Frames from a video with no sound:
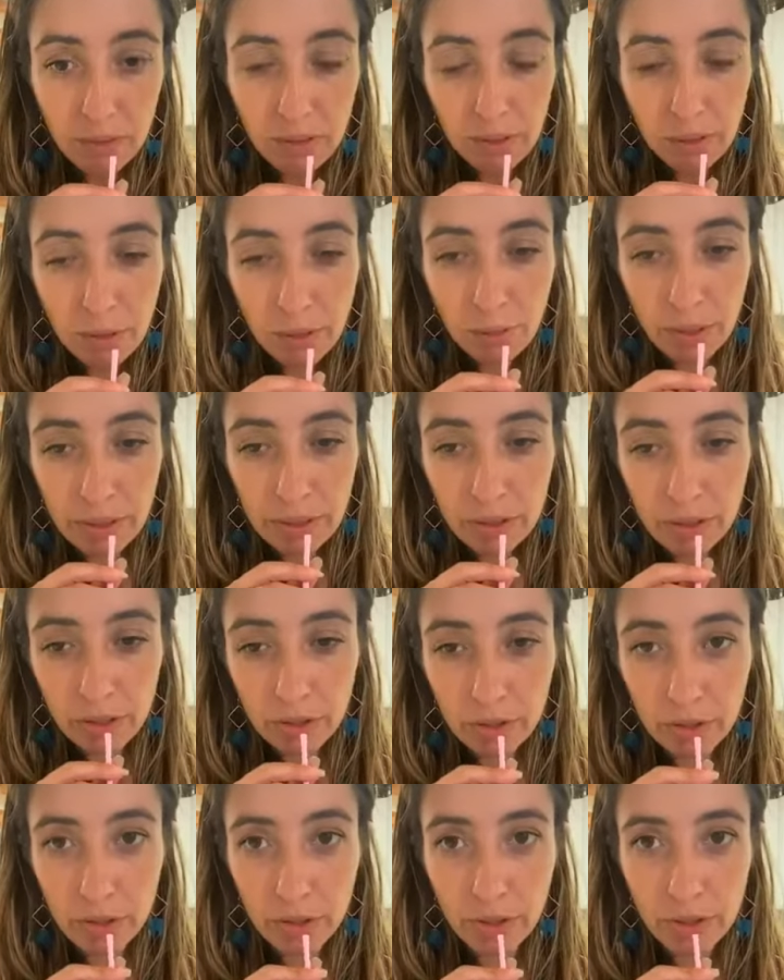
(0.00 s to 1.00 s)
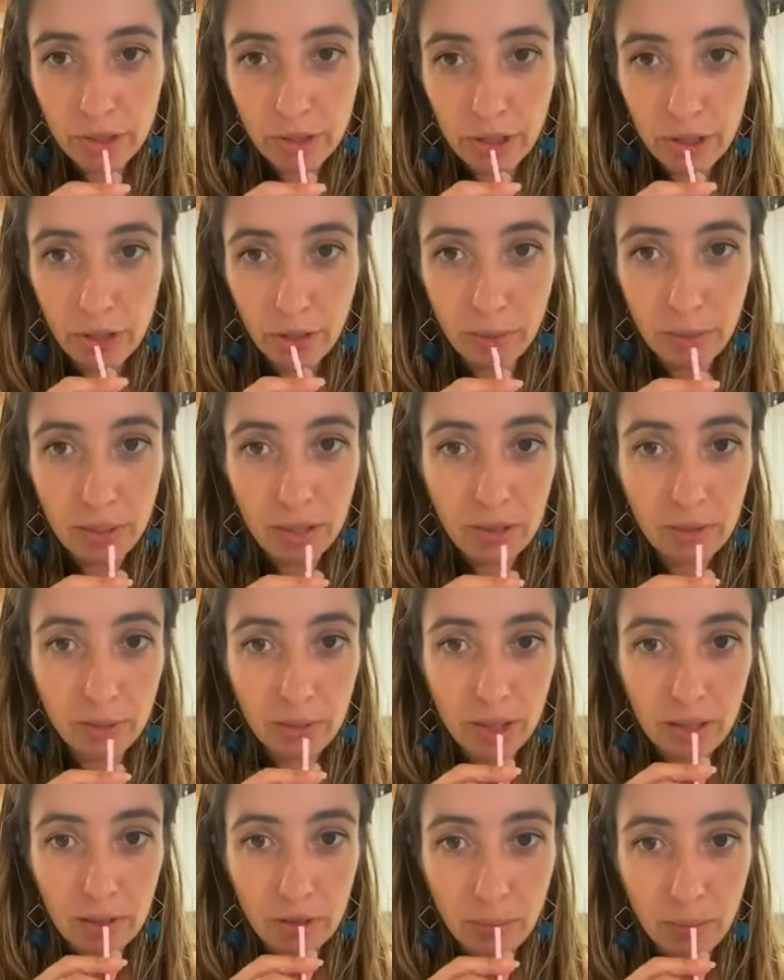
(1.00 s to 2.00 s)
We went to New Jersey though because we
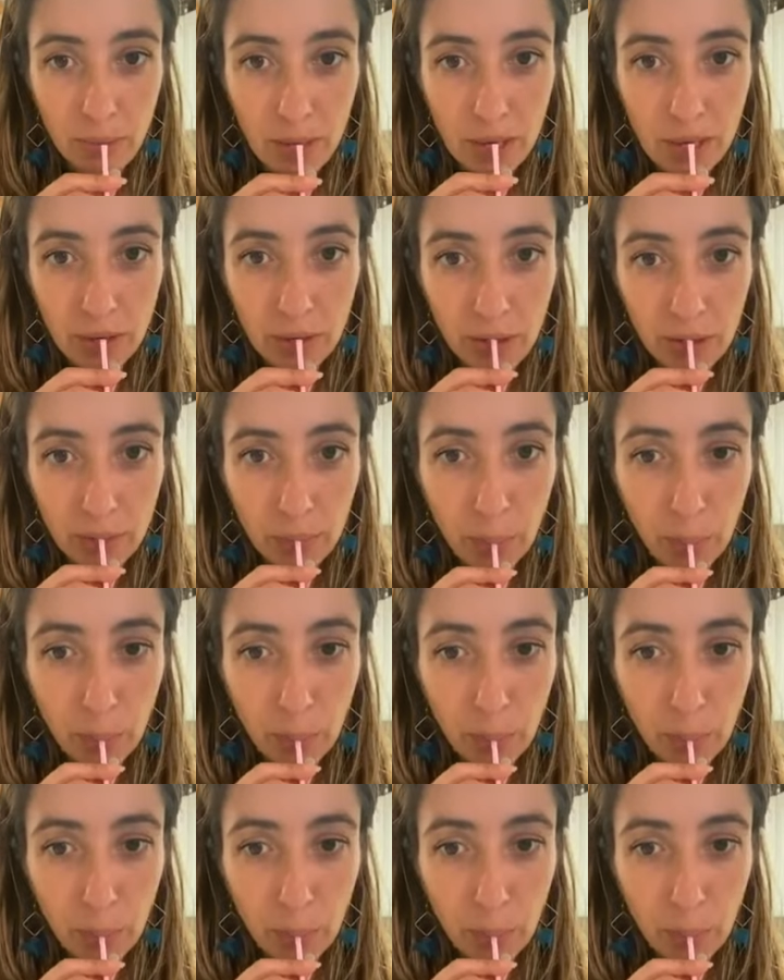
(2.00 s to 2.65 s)
had no power.